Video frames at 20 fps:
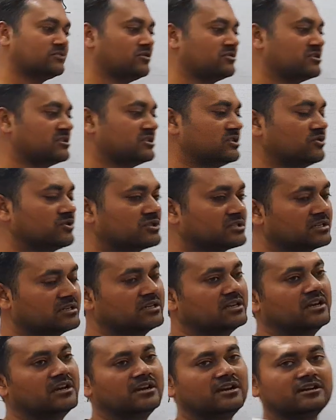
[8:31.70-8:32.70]

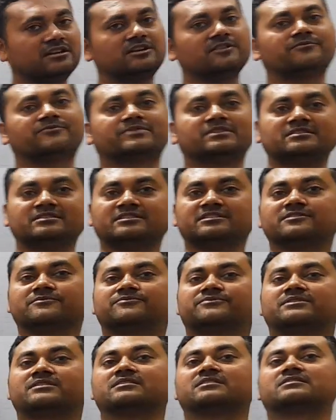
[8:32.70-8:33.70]
constitution, different
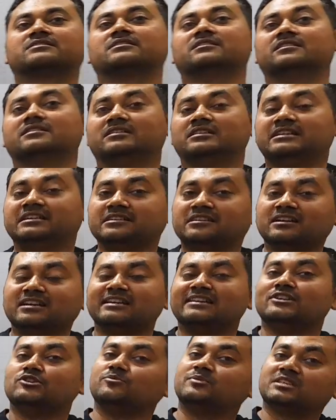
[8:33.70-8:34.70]
legal
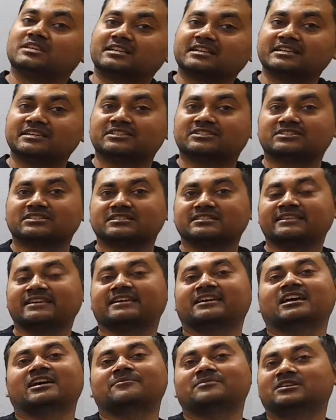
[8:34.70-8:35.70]
luminaries, they
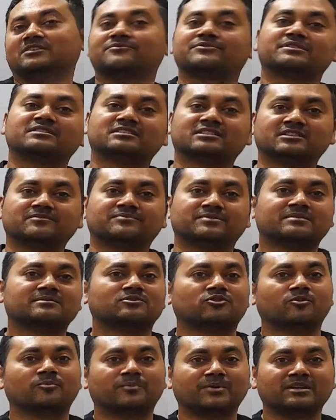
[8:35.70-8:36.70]
have different
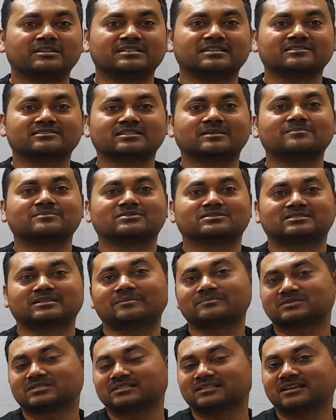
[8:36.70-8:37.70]
opinions.
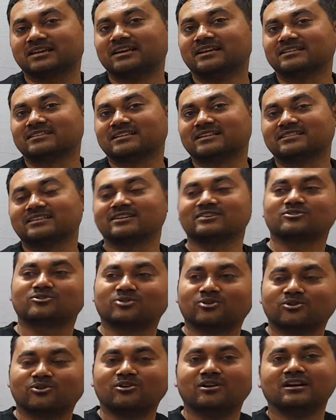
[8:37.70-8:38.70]
Some say that
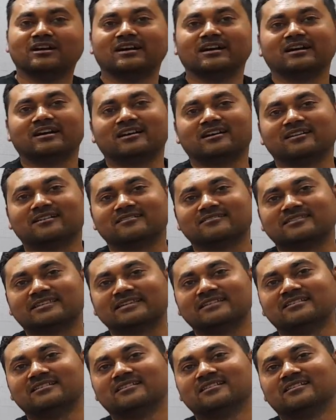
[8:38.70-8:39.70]
no,
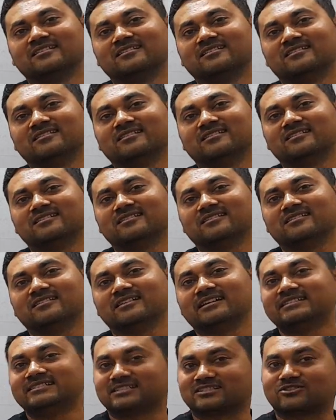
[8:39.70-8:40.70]
the
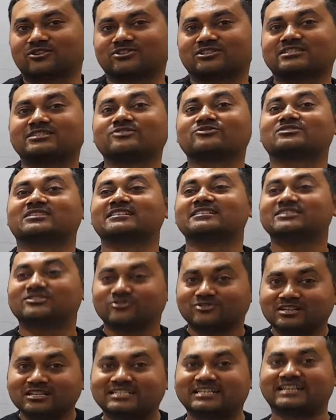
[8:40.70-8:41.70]
Indian constitution is
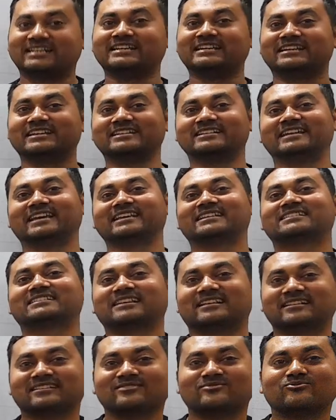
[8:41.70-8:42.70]
unitary in
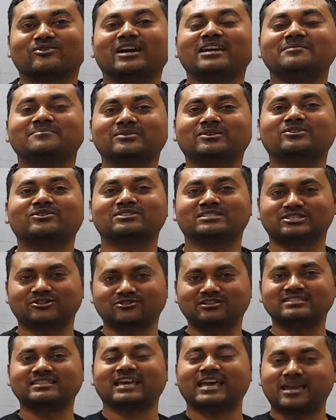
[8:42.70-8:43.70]
nature. Why? Because
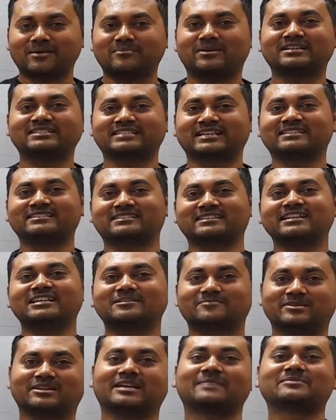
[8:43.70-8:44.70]
during the emergency
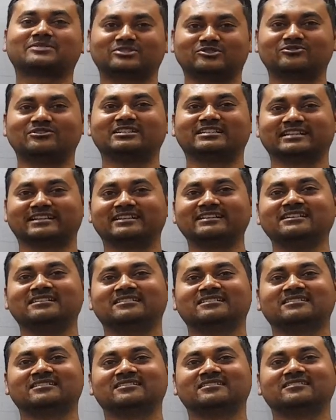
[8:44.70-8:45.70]
it becomes
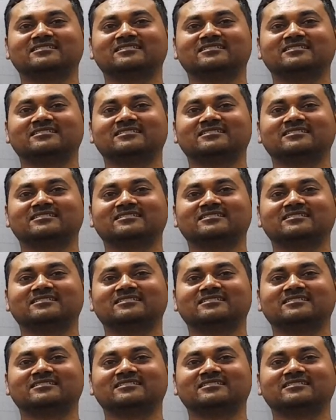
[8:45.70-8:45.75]
unitary.